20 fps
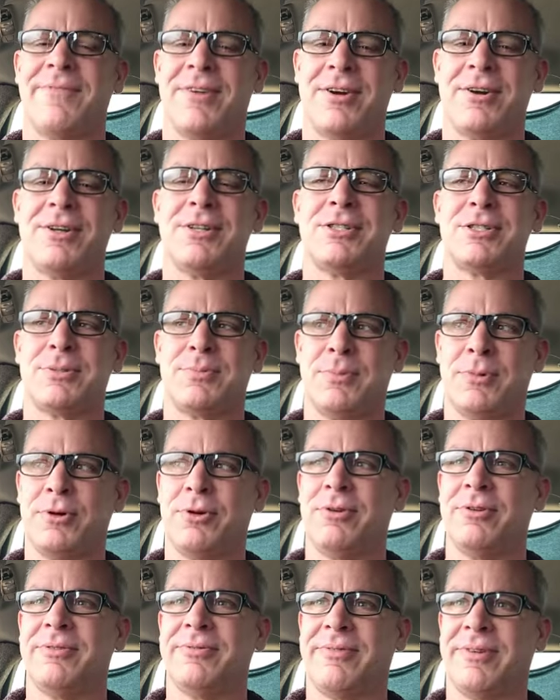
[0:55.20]
Very
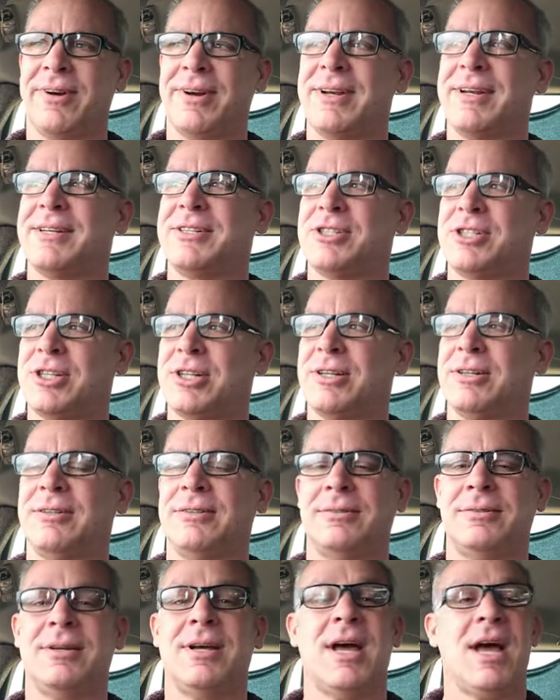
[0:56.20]
smooth, very
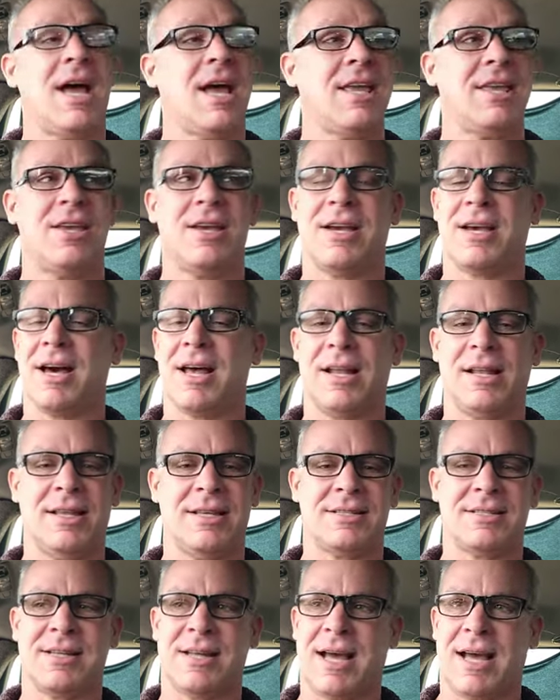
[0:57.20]
chill. You gotta
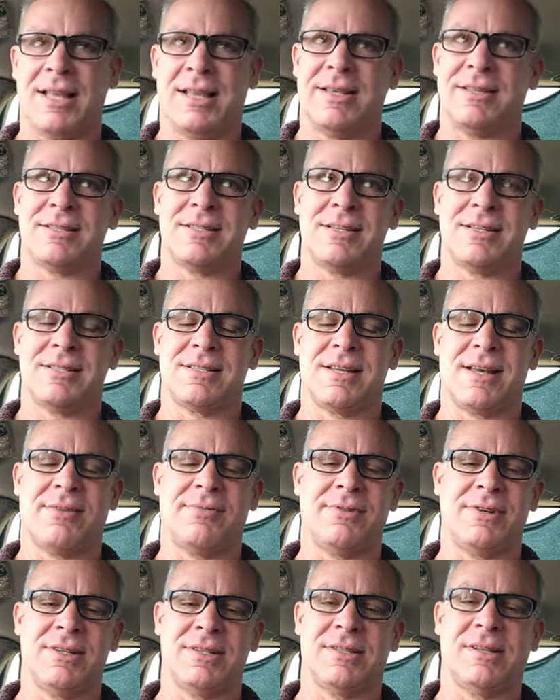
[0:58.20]
listen. I listen to
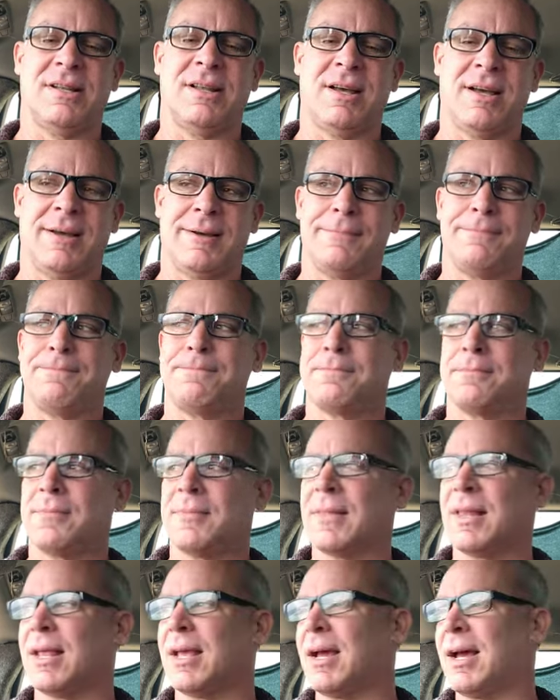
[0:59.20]
70s a lot.
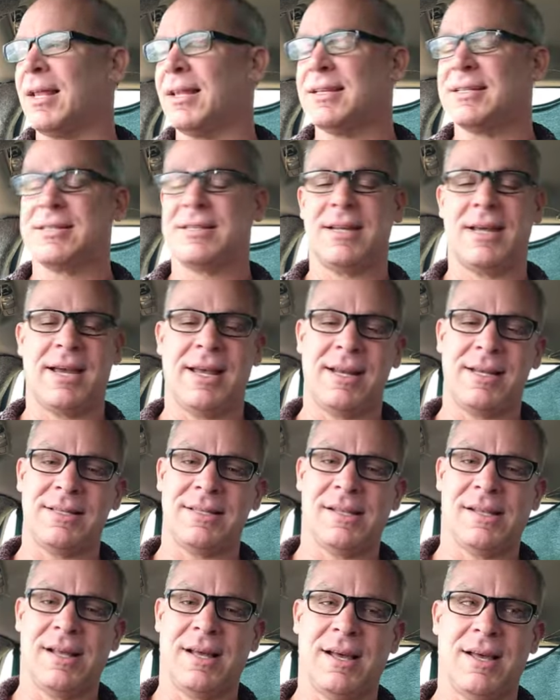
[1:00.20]
I listen to
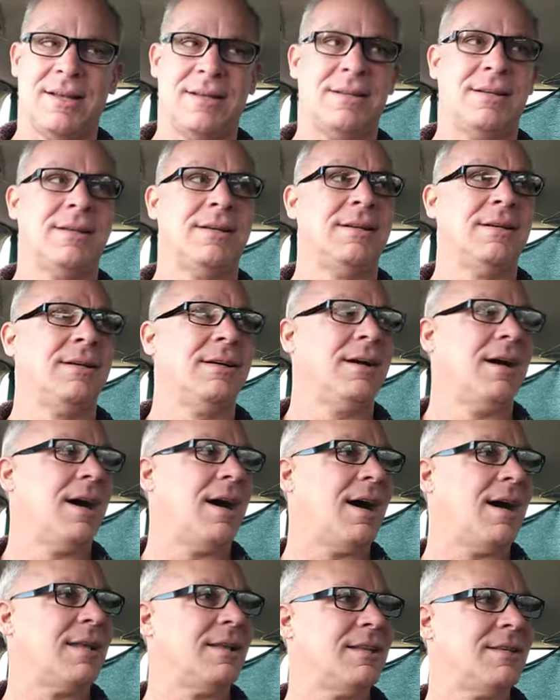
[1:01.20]
80s a lot.
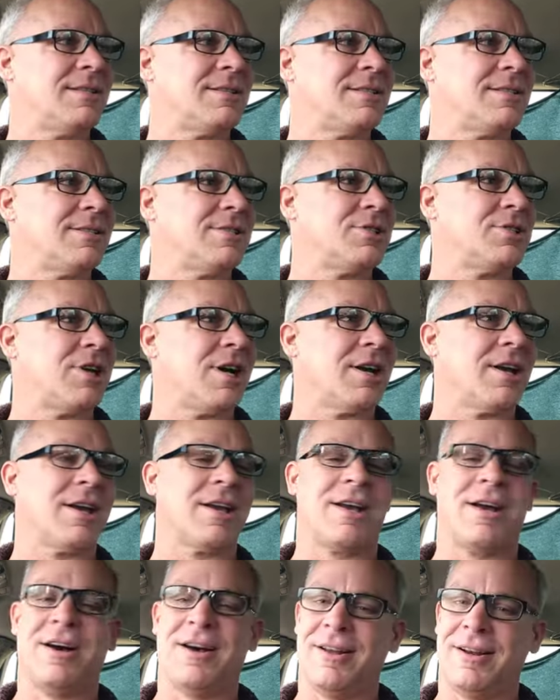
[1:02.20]
I listen to Chaka
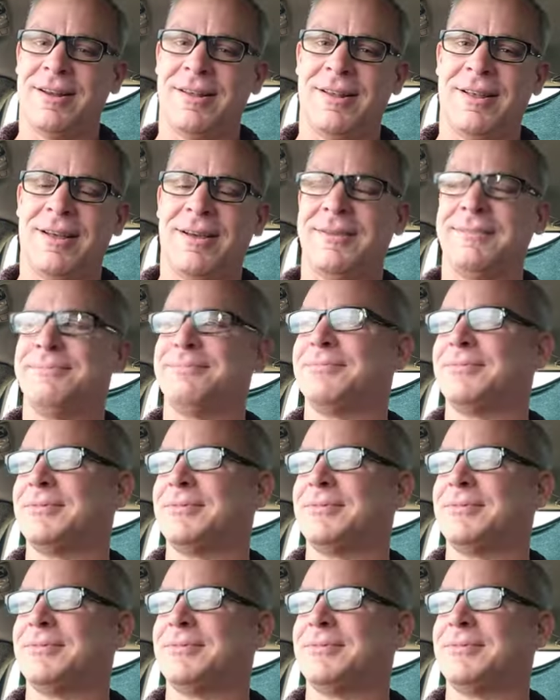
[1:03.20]
Khan a lot.